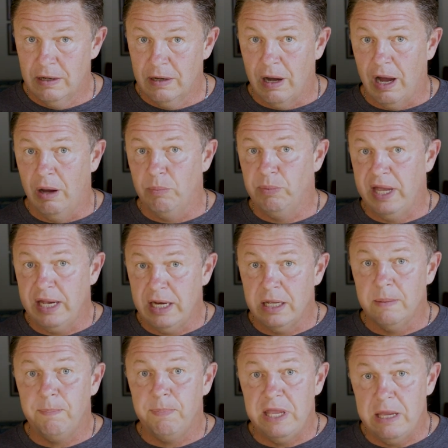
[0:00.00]
I'm
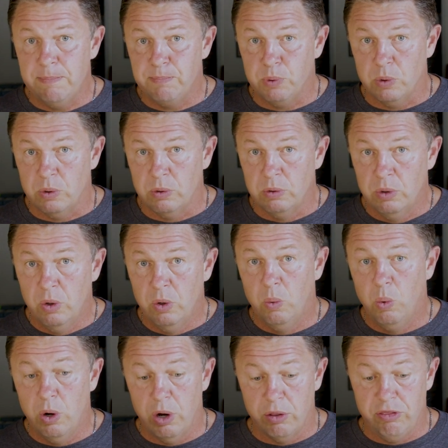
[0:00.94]
getting people
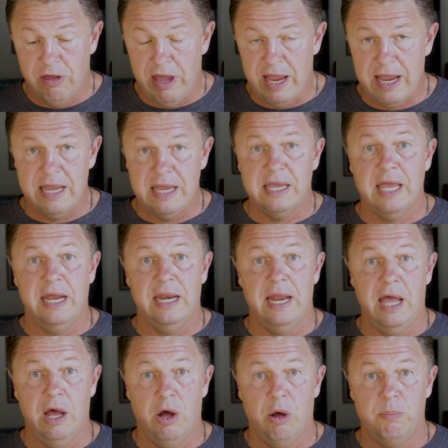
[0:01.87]
where they can
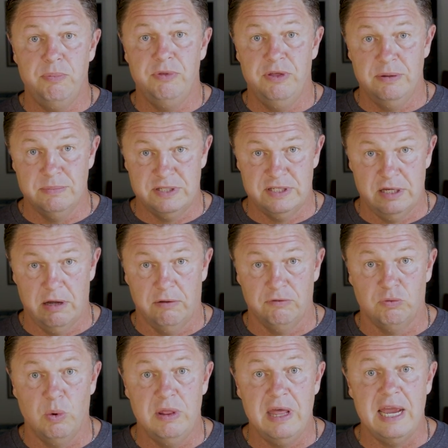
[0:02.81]
help
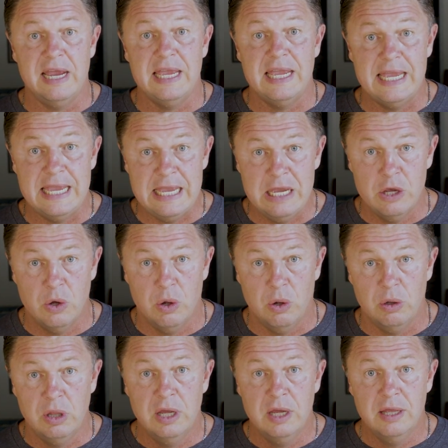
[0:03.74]
themselves, where they
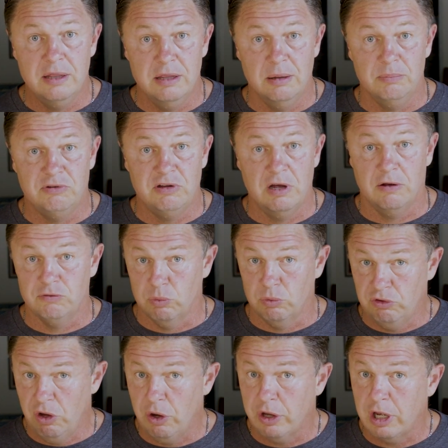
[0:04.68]
heal themselves. We're
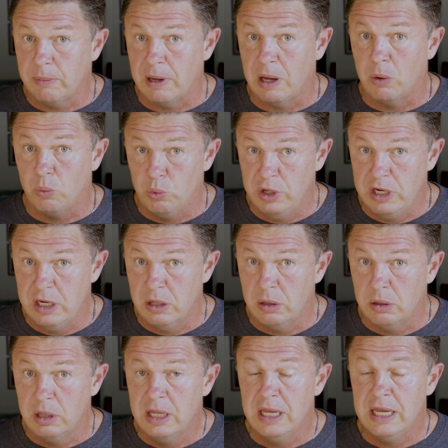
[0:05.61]
talking about
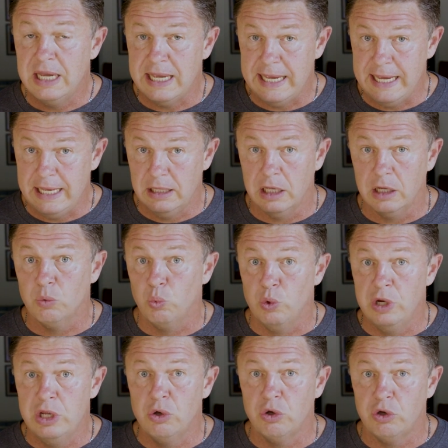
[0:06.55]
real healing,
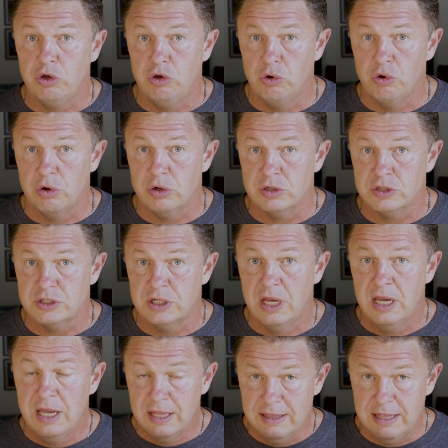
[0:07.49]
real cures
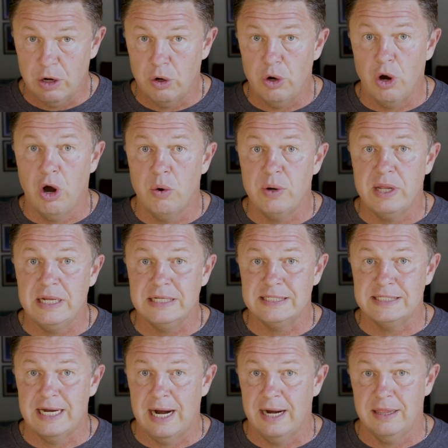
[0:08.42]
that are already
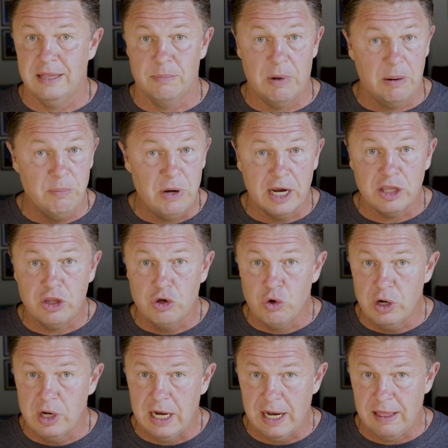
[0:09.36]
inside of them. I'm not
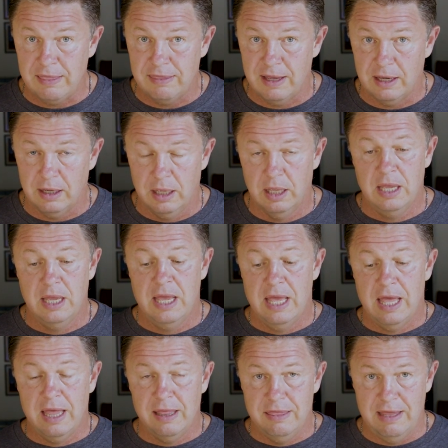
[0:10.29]
curing anything.
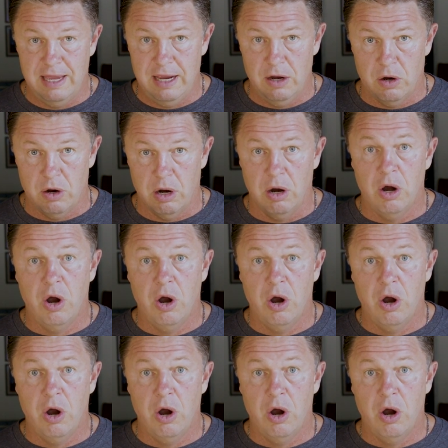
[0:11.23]
They are.